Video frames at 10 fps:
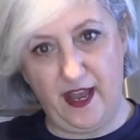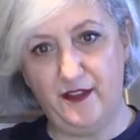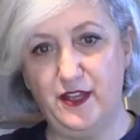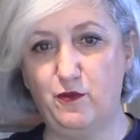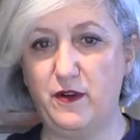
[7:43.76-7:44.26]

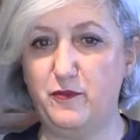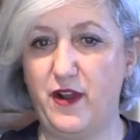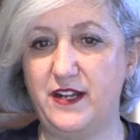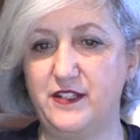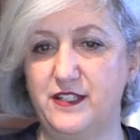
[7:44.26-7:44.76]
now that we've
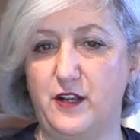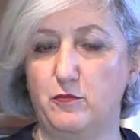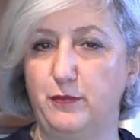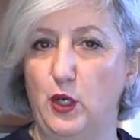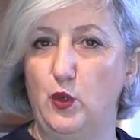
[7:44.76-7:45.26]
practiced
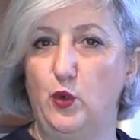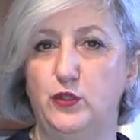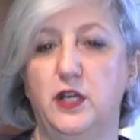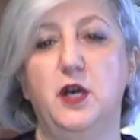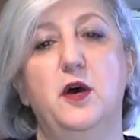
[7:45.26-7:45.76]
our
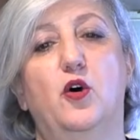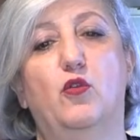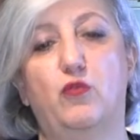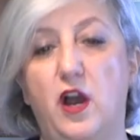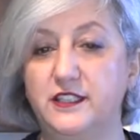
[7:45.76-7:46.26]
bowed
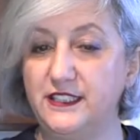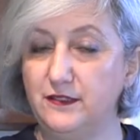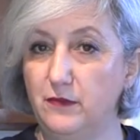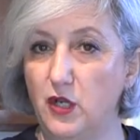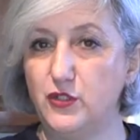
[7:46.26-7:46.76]

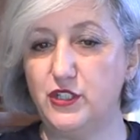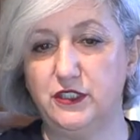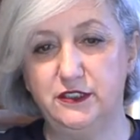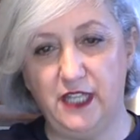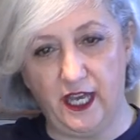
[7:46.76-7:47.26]
rocking
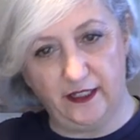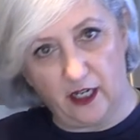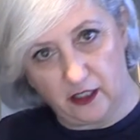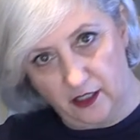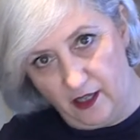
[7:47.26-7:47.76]
motion and
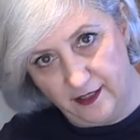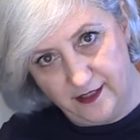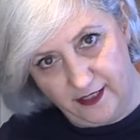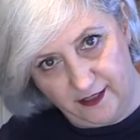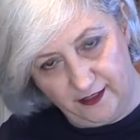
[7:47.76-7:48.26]
our claw
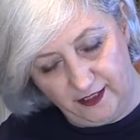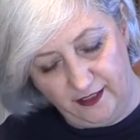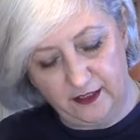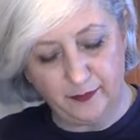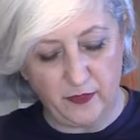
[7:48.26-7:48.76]

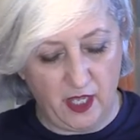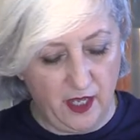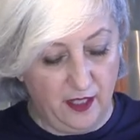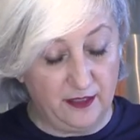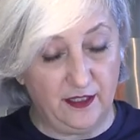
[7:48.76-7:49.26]
technique,
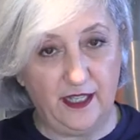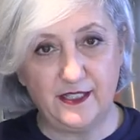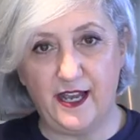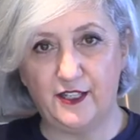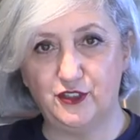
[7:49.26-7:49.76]

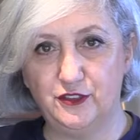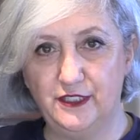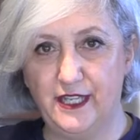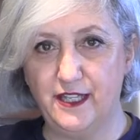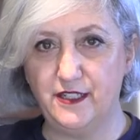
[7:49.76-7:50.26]
let's
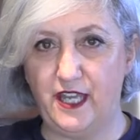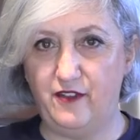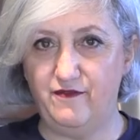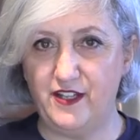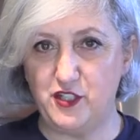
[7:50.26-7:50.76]
actually get
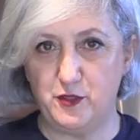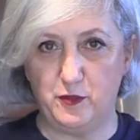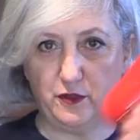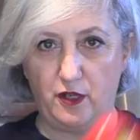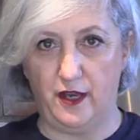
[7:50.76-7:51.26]
a
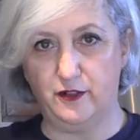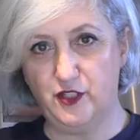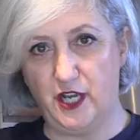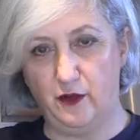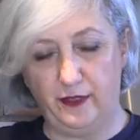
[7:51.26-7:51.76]
vegetable cut,
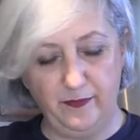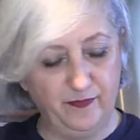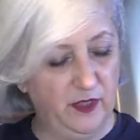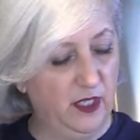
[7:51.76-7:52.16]
shall we?